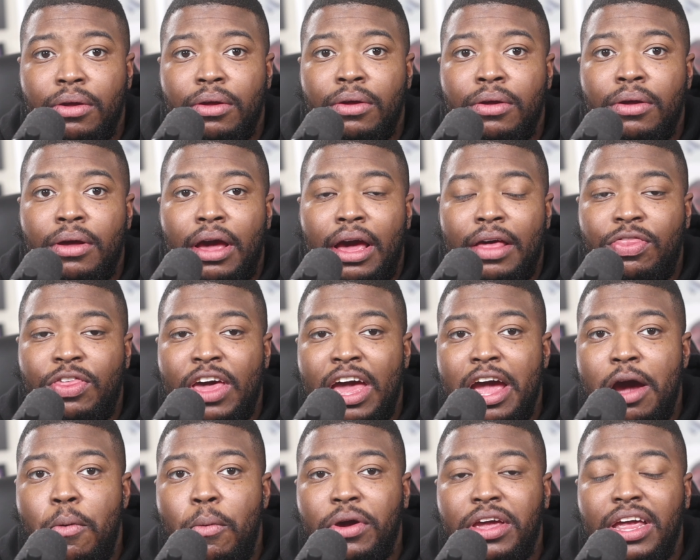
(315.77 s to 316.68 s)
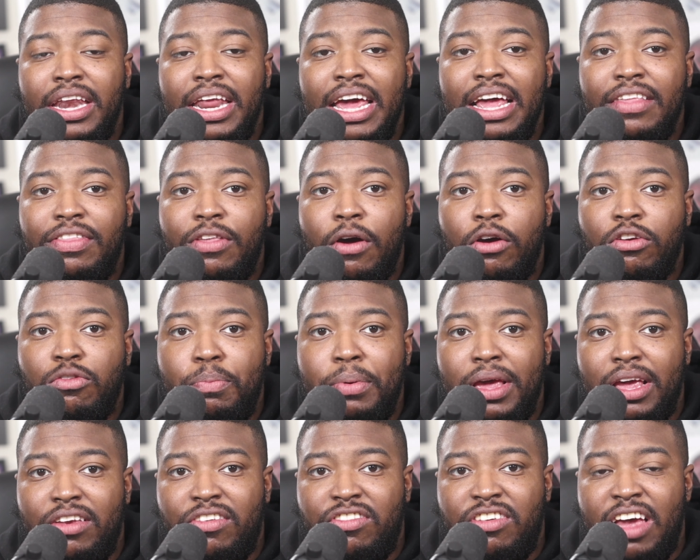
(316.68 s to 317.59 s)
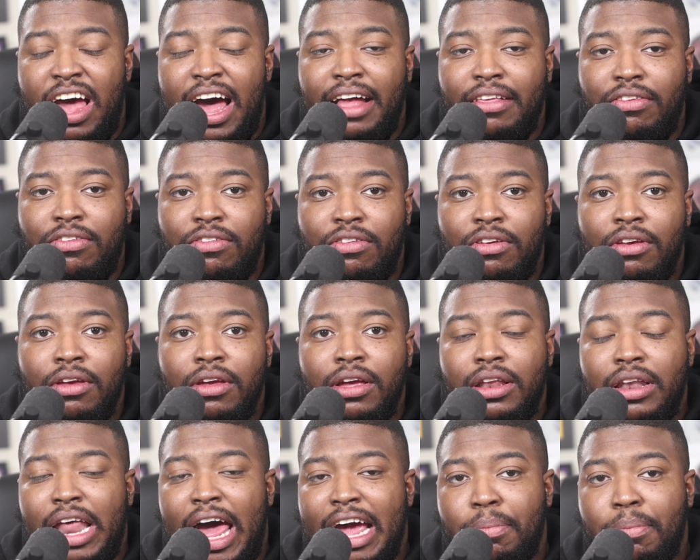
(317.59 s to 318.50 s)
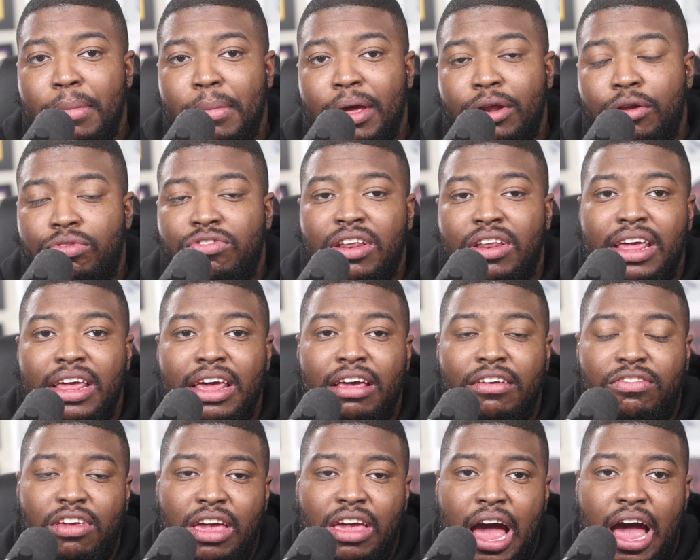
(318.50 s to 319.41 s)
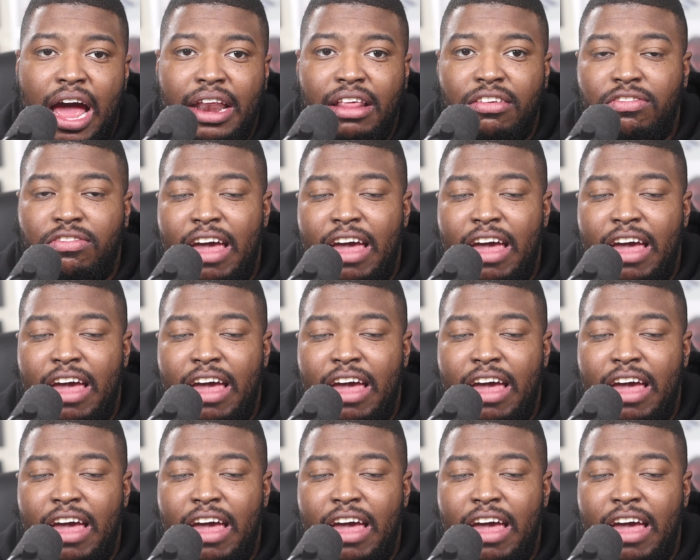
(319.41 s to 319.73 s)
And then when you need those big shots like Middleton is to Giannis,